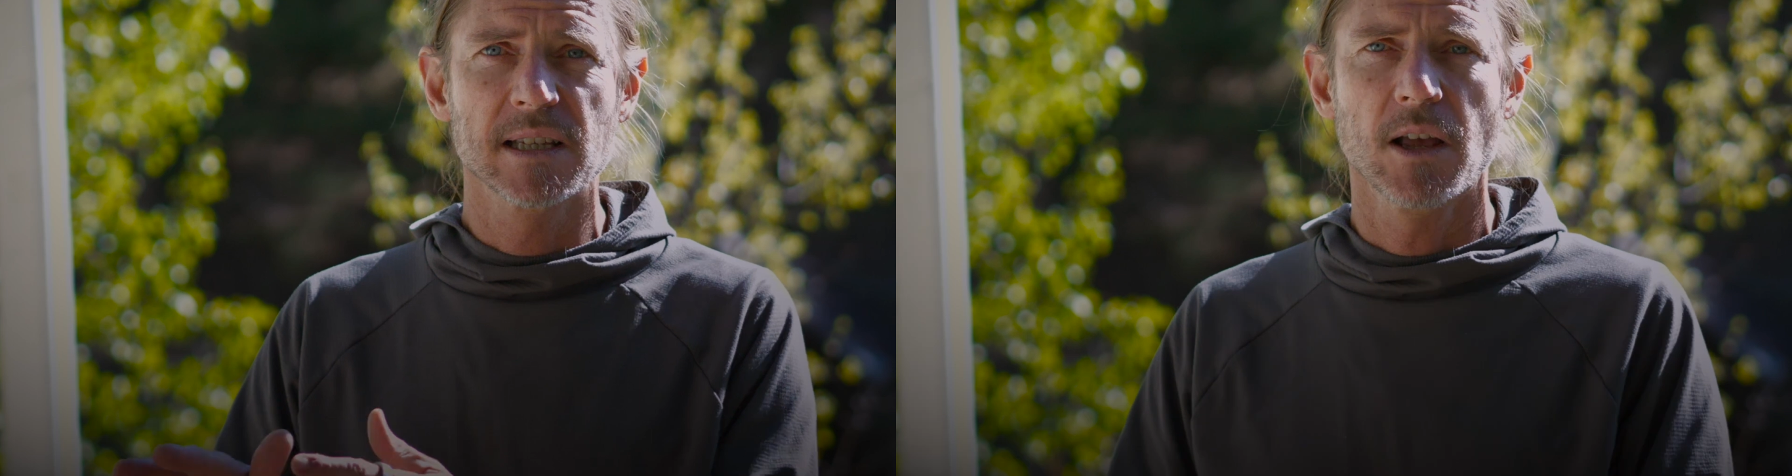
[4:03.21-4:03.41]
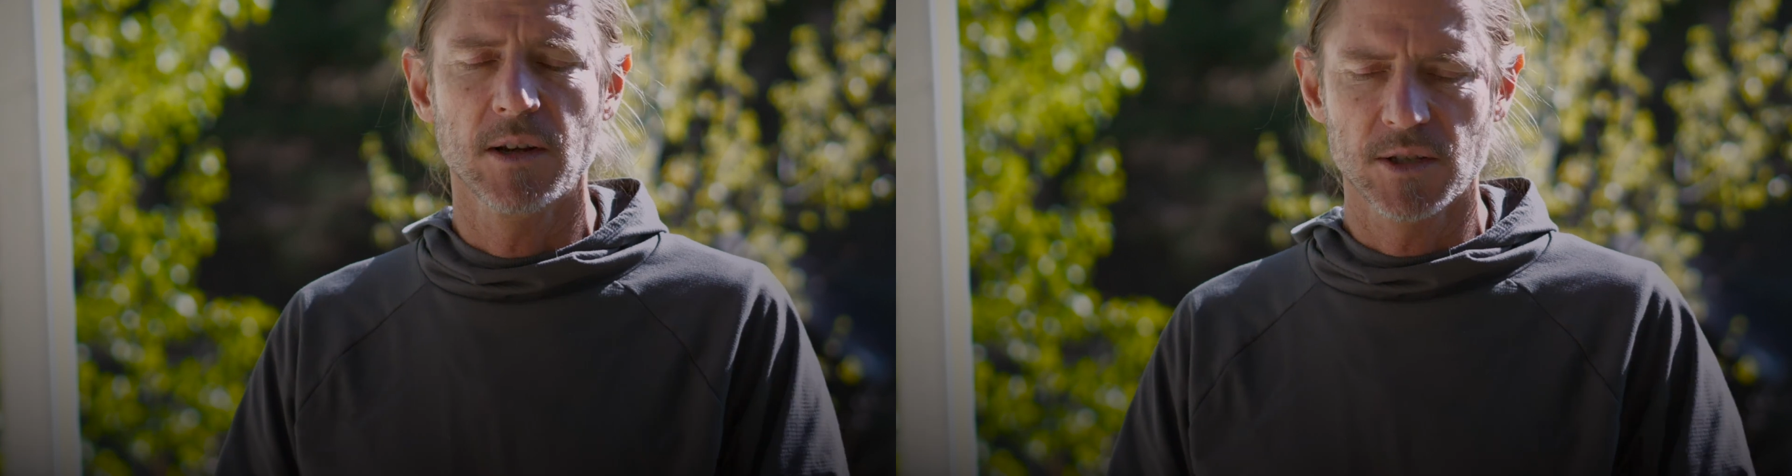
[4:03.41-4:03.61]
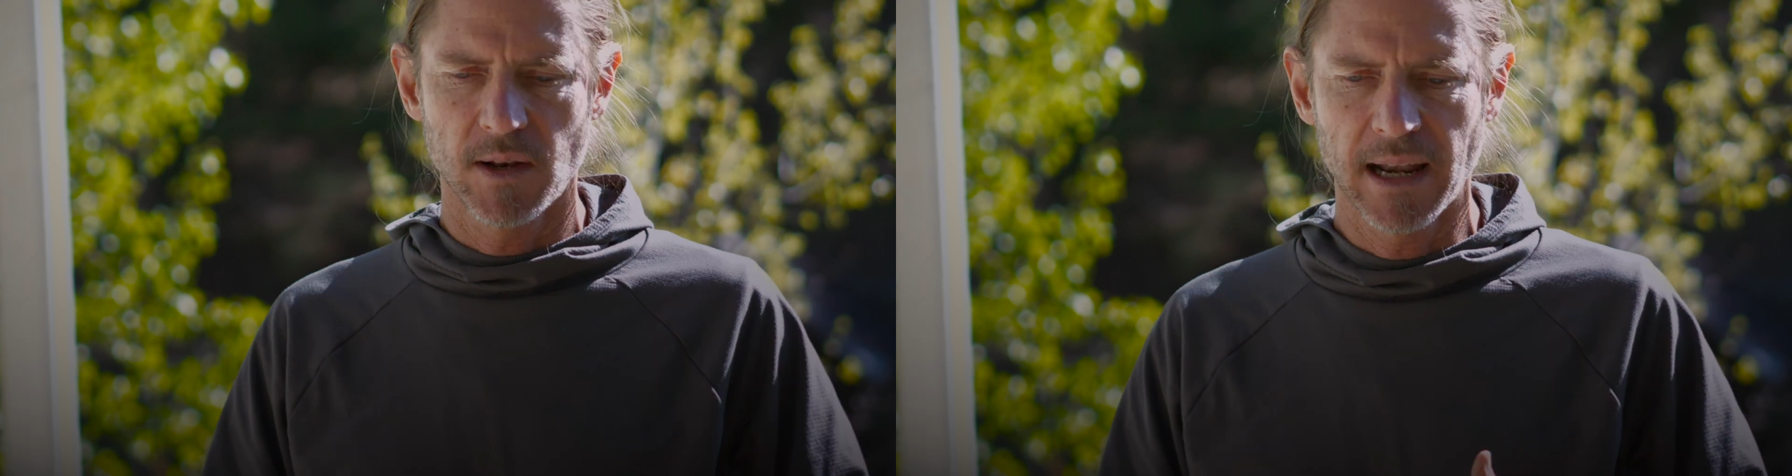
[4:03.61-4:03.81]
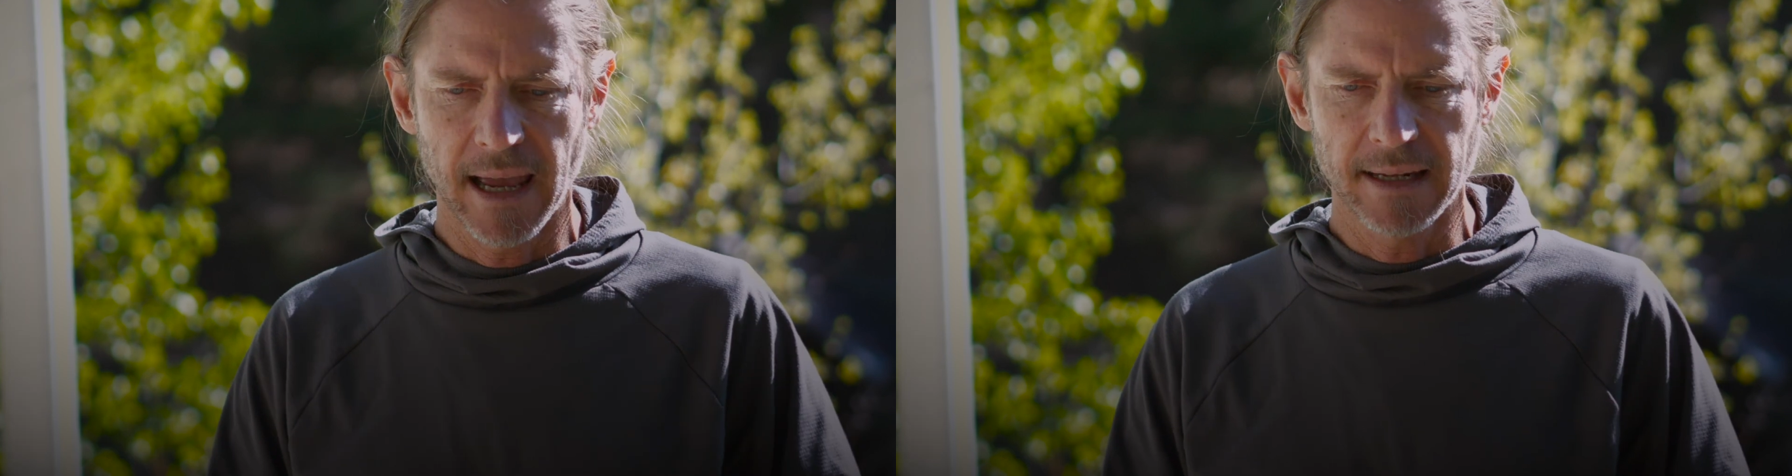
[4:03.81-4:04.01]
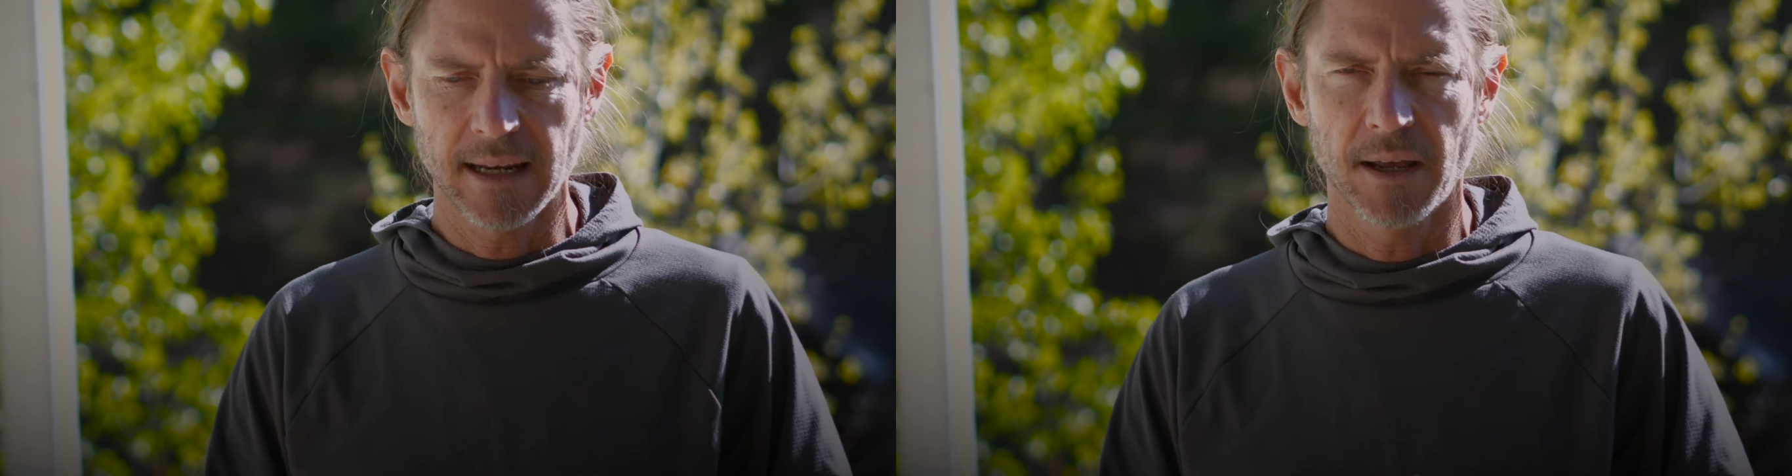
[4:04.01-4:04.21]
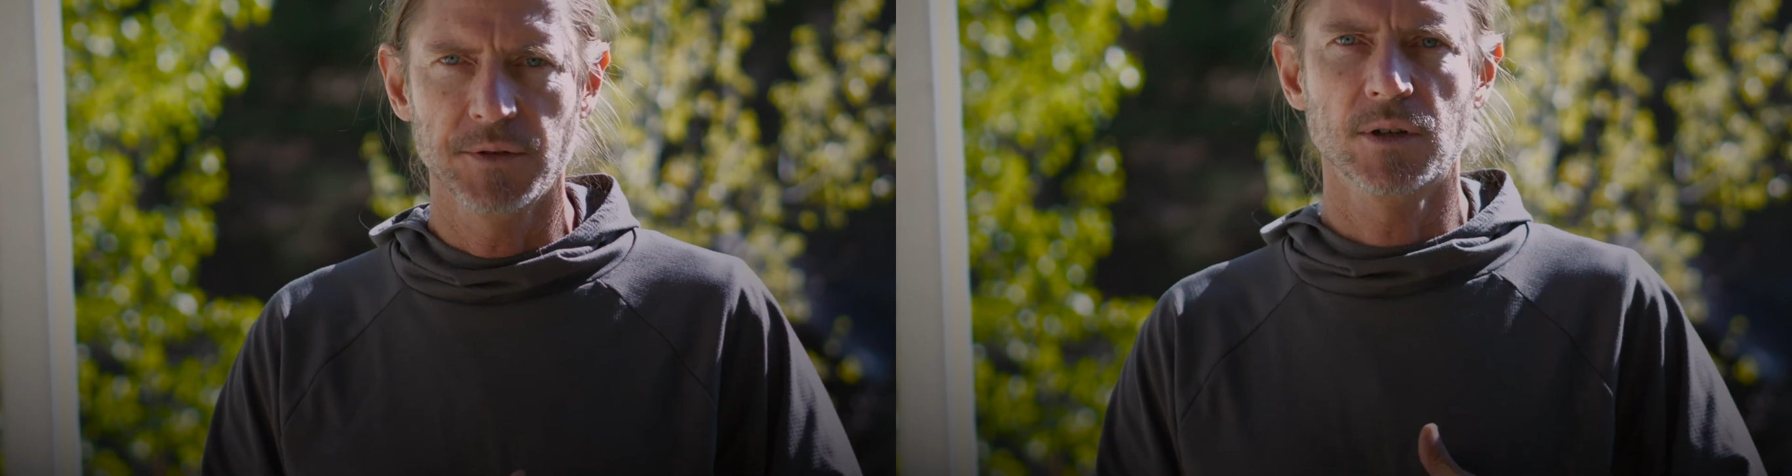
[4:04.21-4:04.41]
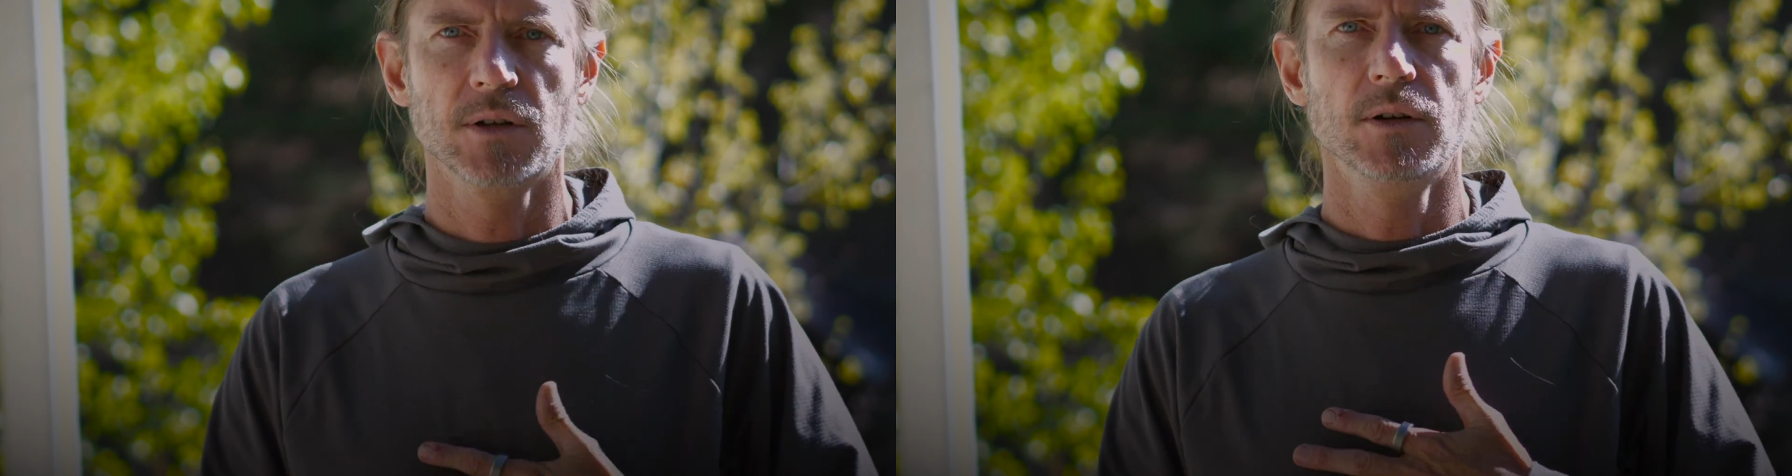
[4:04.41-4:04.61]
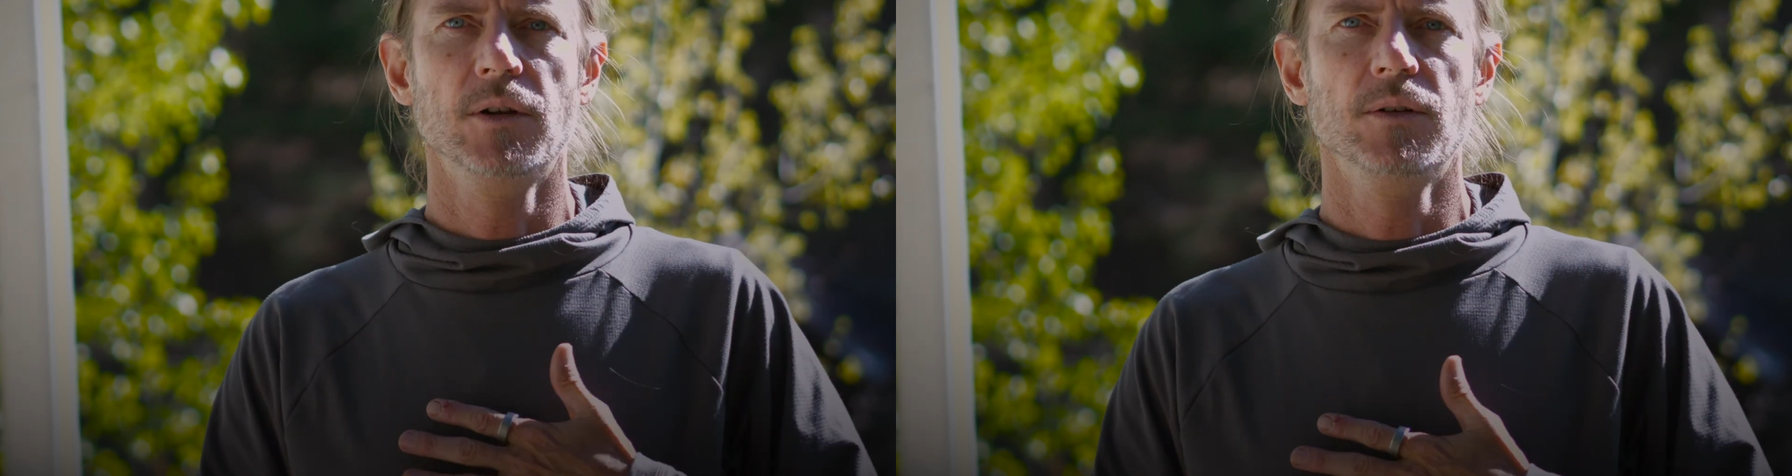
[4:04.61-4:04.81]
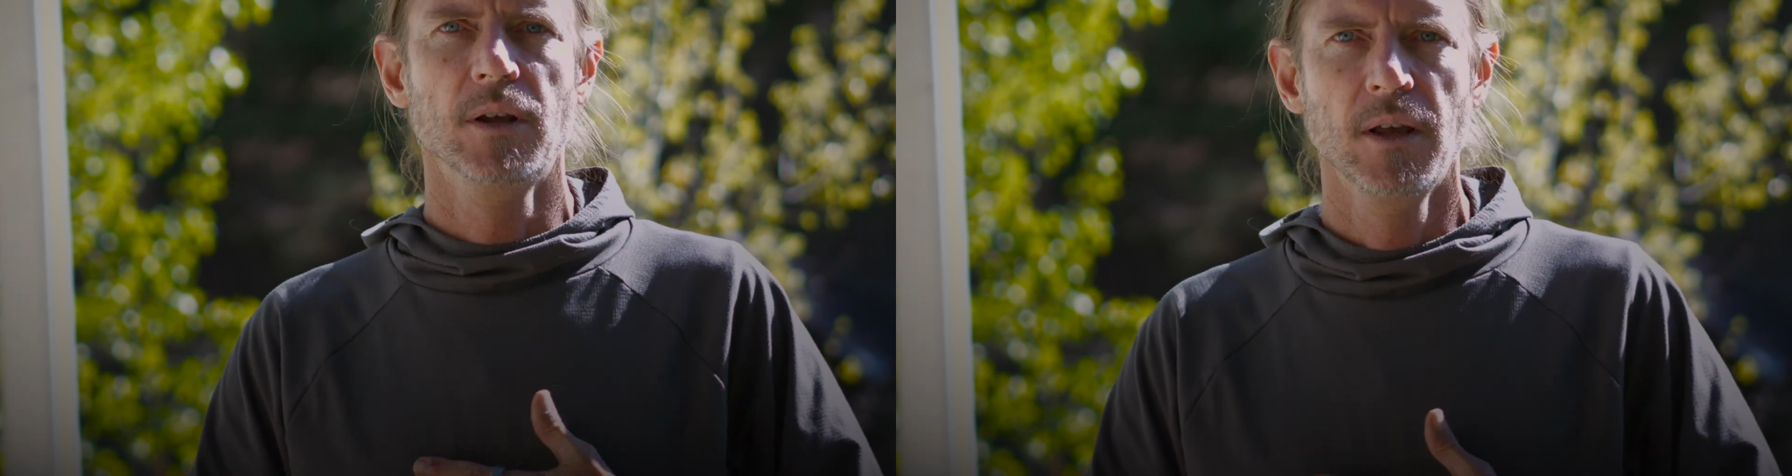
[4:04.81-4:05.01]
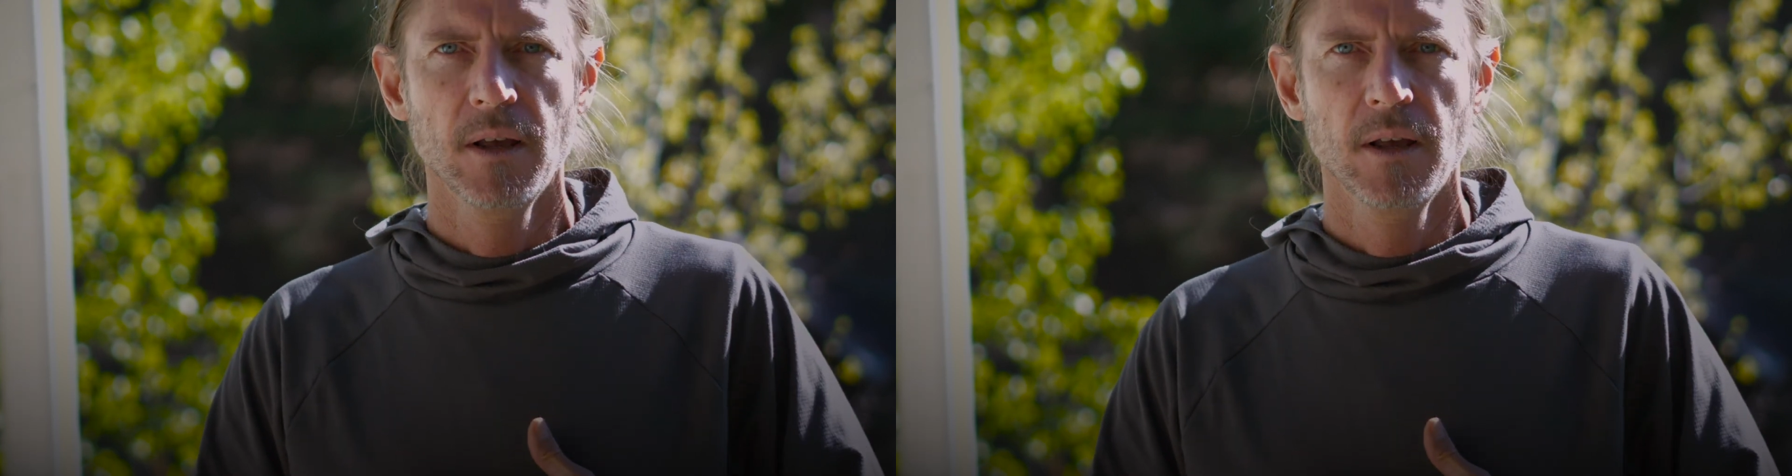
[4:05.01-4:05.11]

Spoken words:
slowly. So lying down, you can learn